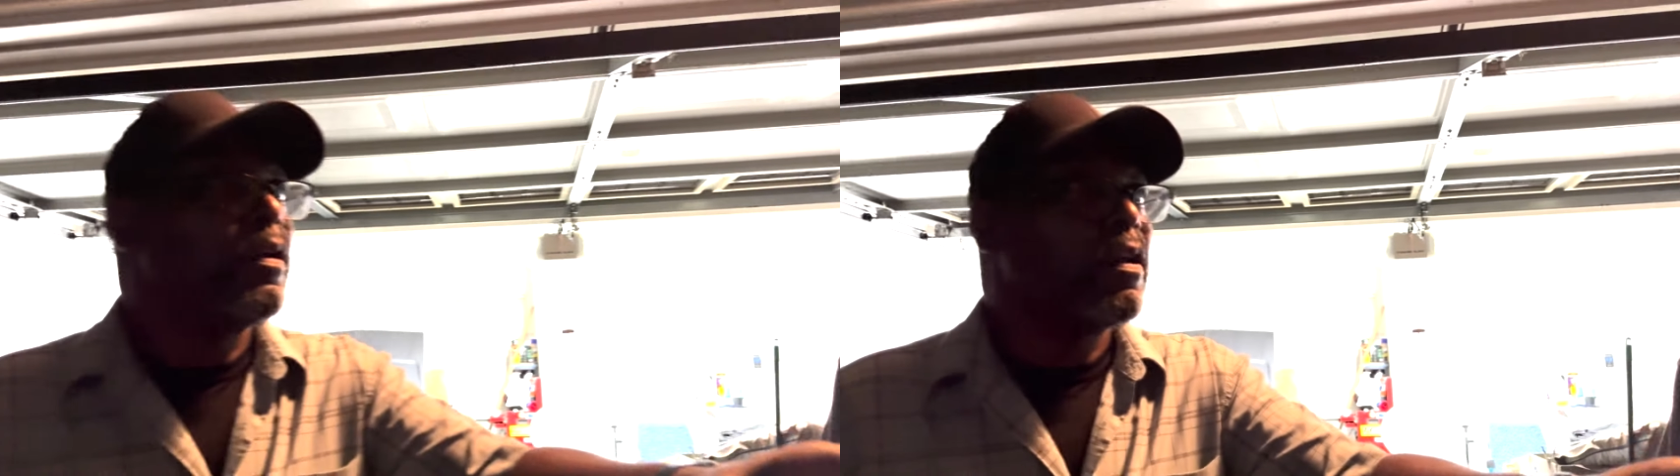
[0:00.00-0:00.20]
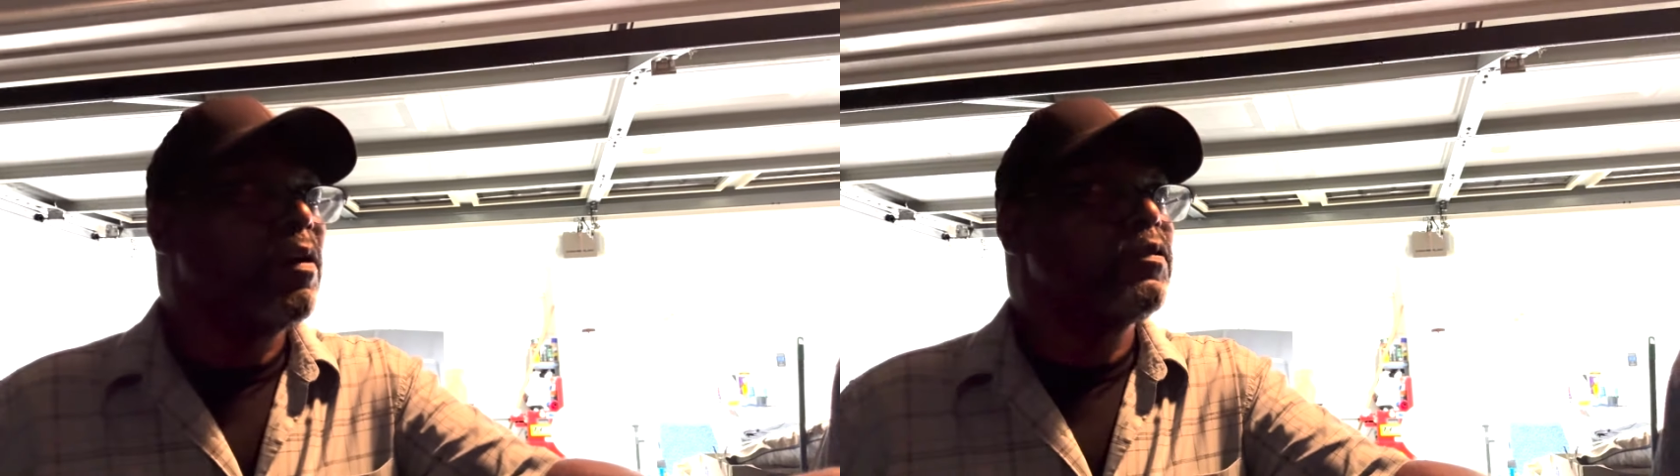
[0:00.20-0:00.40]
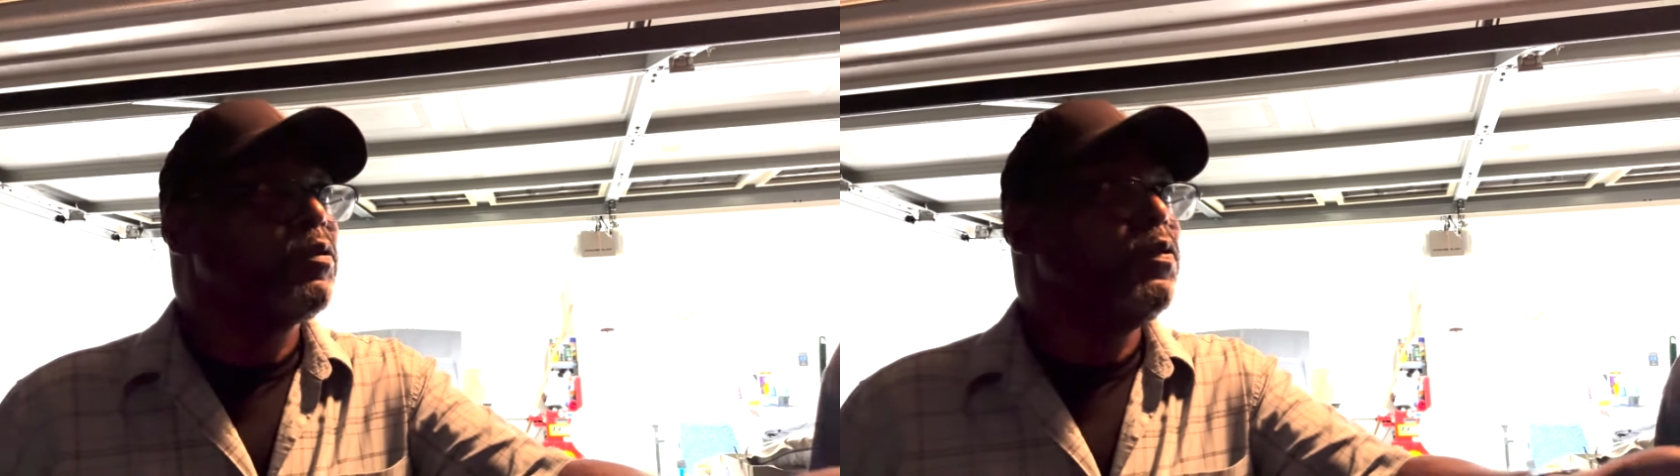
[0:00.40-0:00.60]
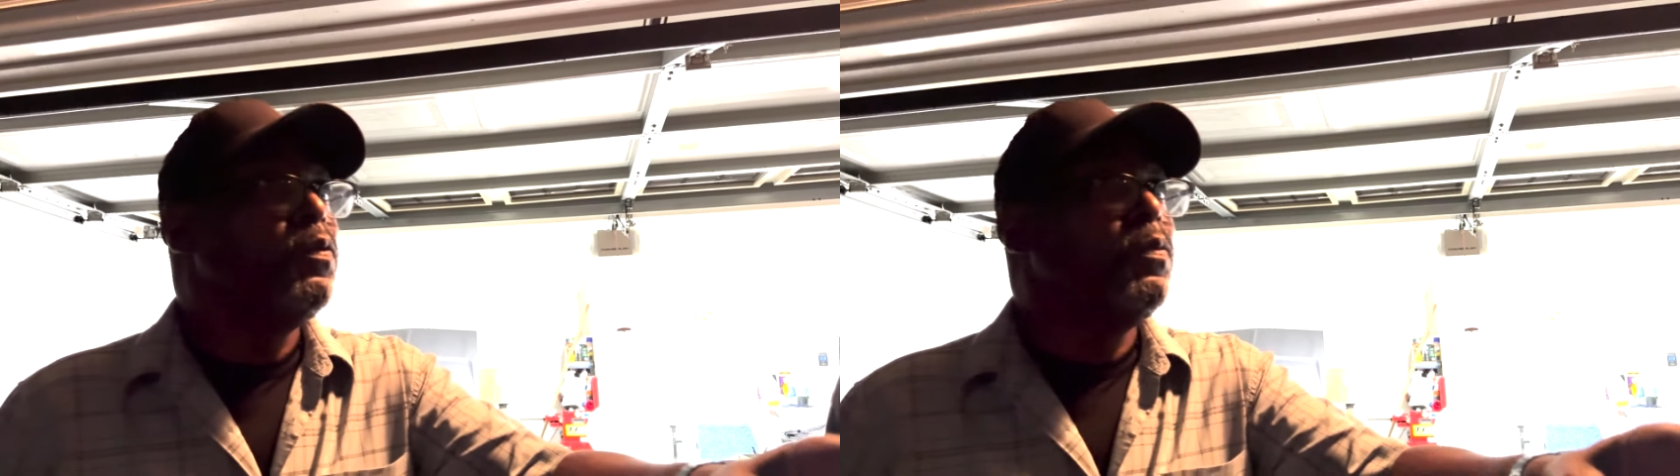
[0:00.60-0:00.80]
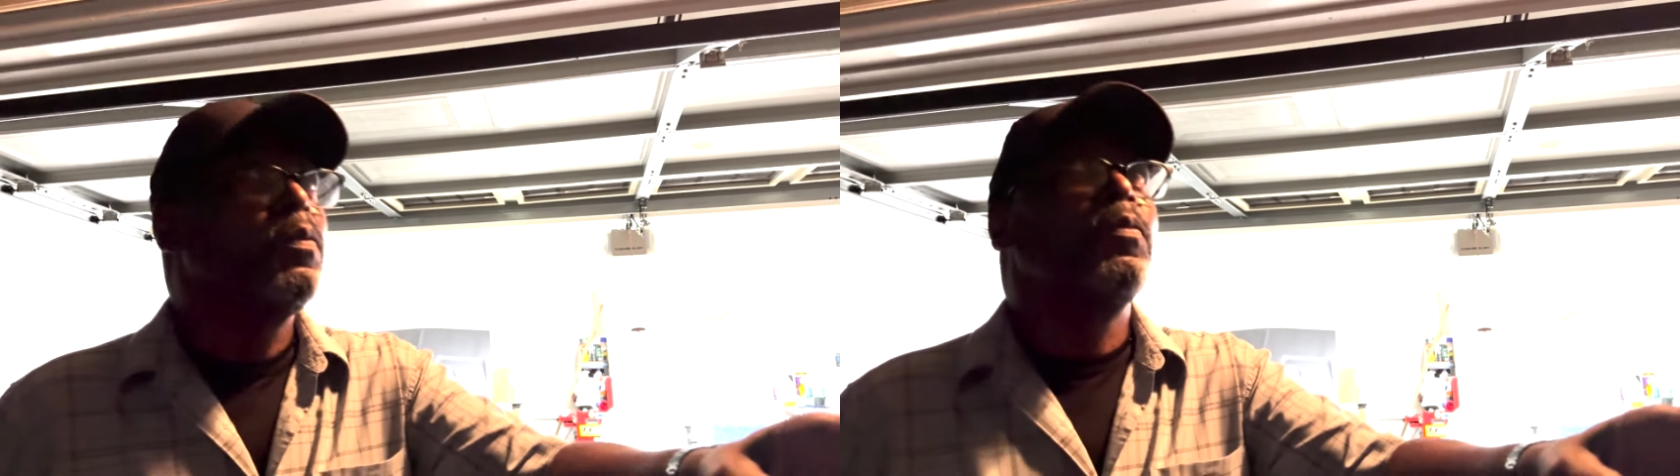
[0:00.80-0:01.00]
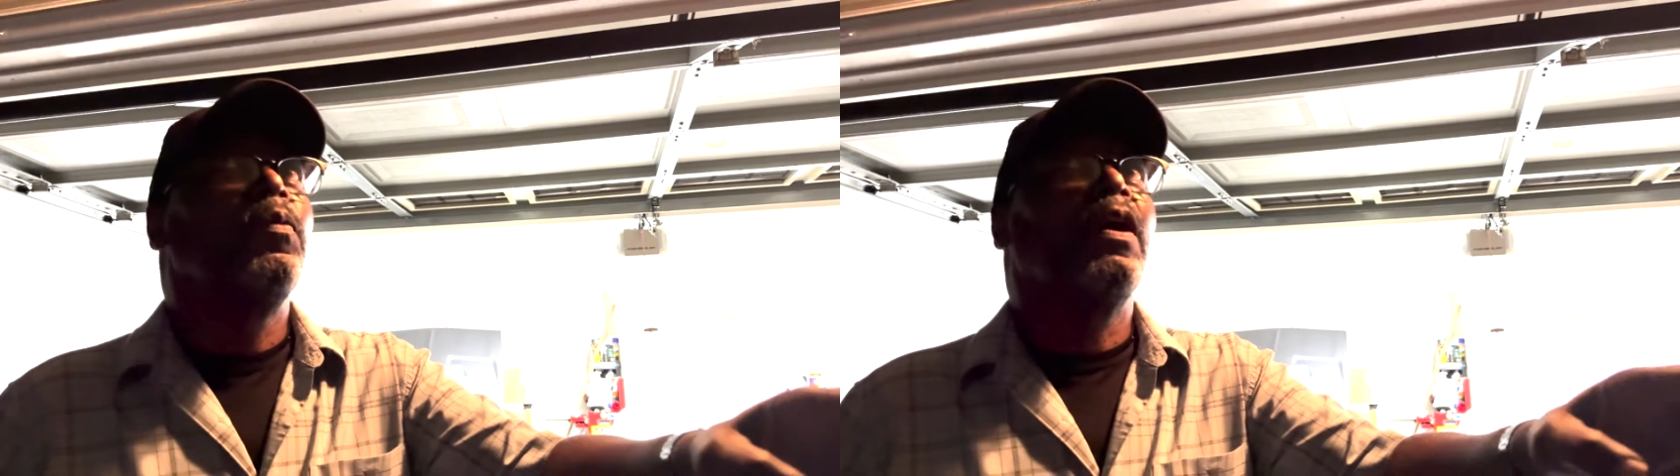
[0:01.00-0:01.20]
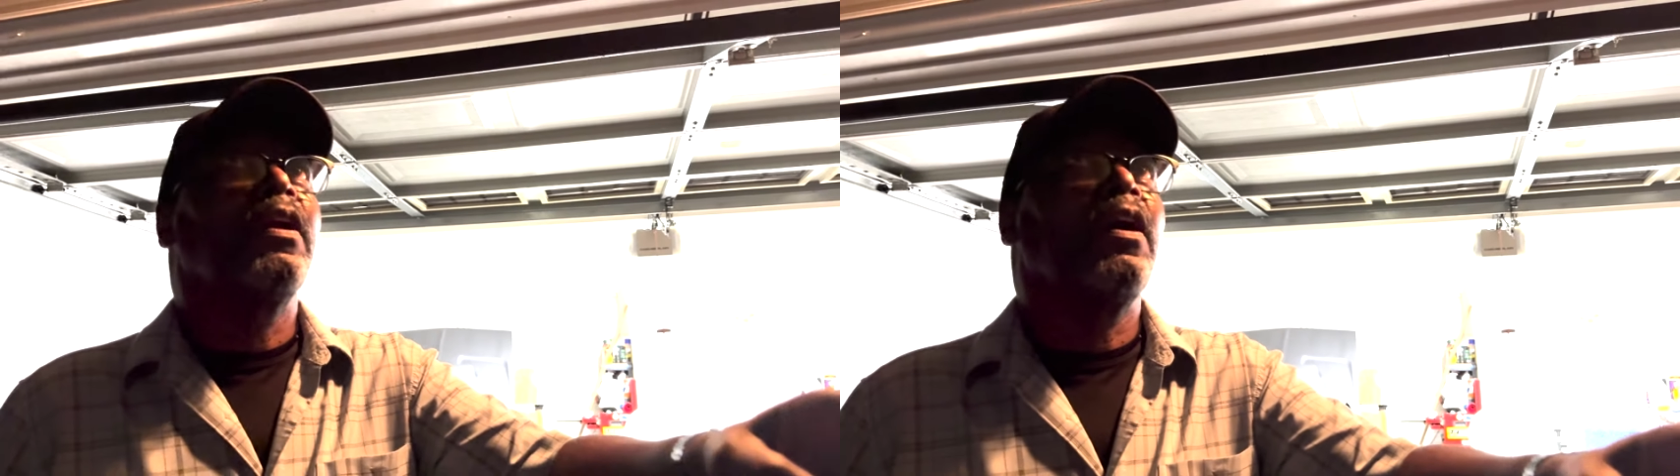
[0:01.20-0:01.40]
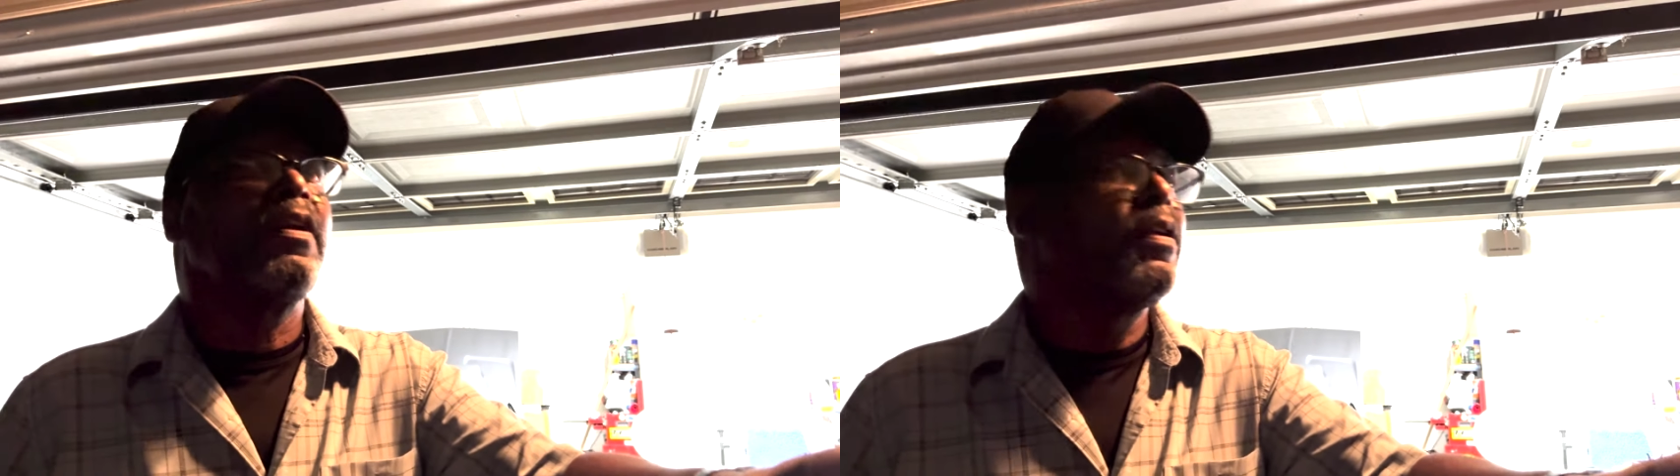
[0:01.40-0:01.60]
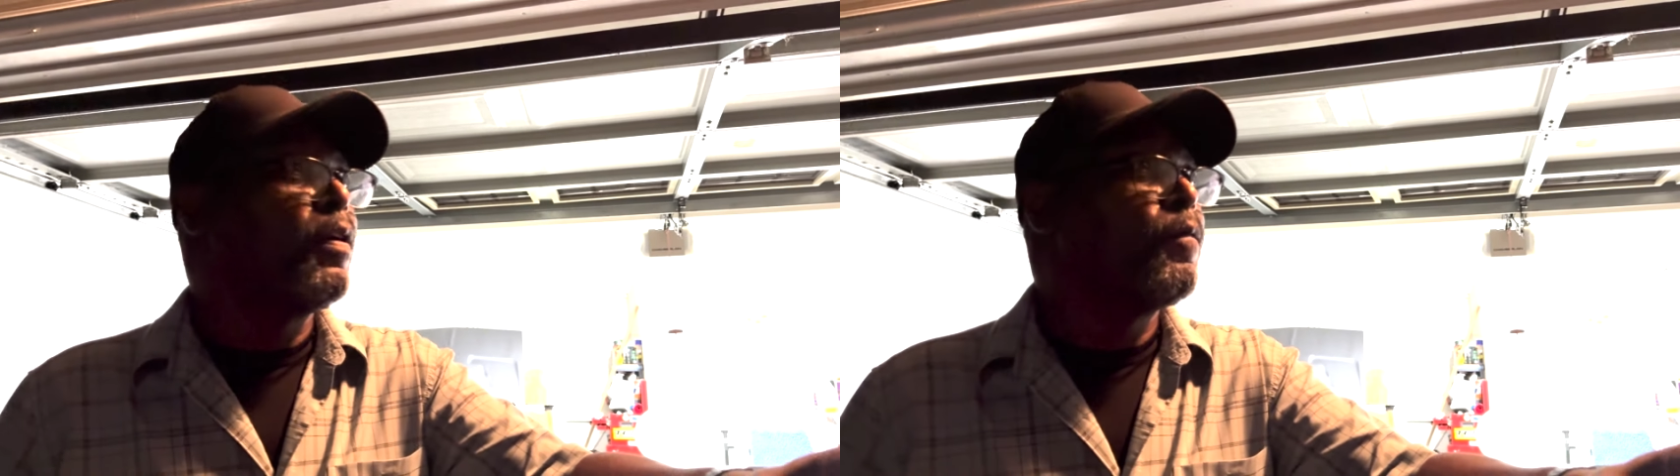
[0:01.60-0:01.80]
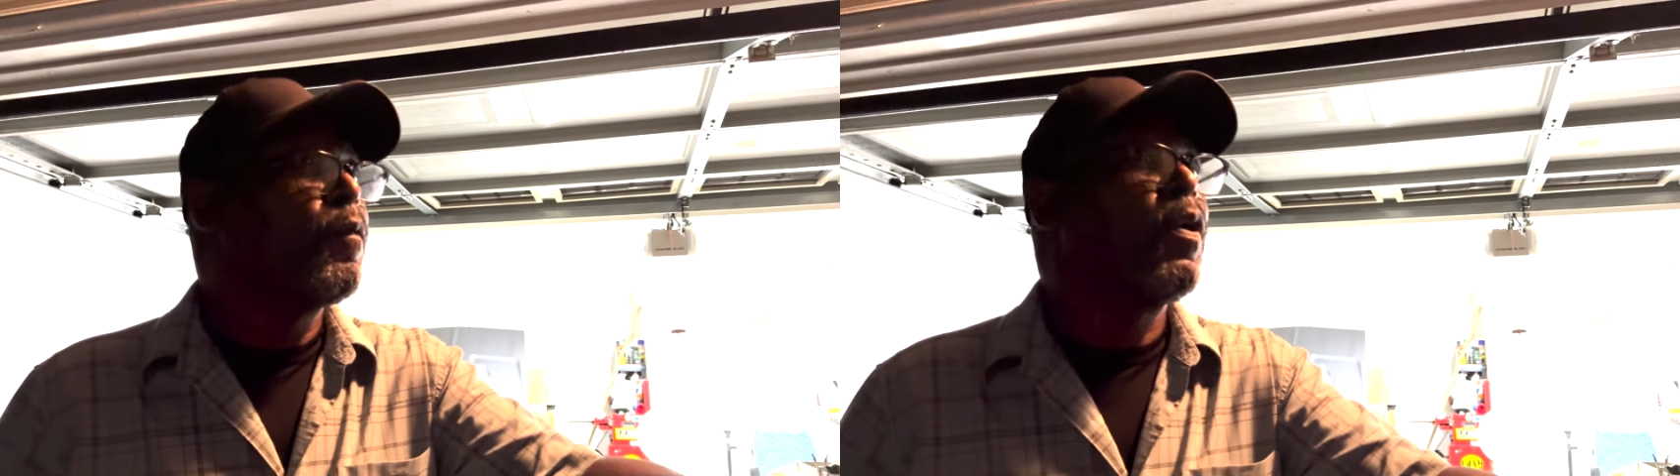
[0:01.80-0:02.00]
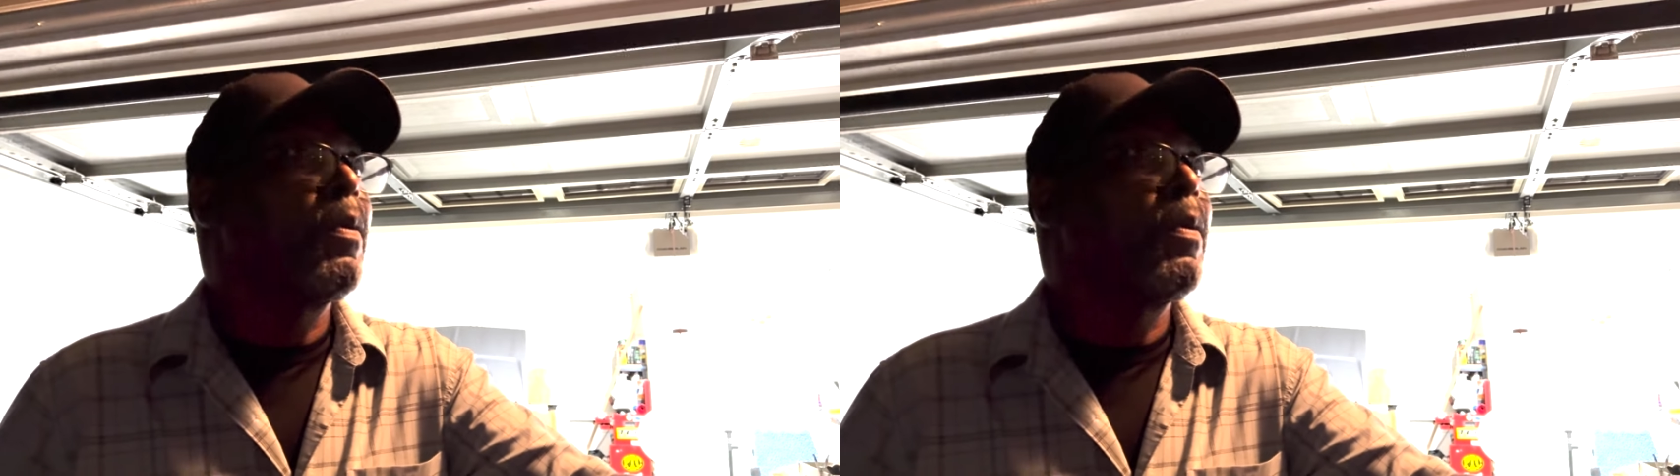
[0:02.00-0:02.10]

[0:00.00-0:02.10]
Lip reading: close to 140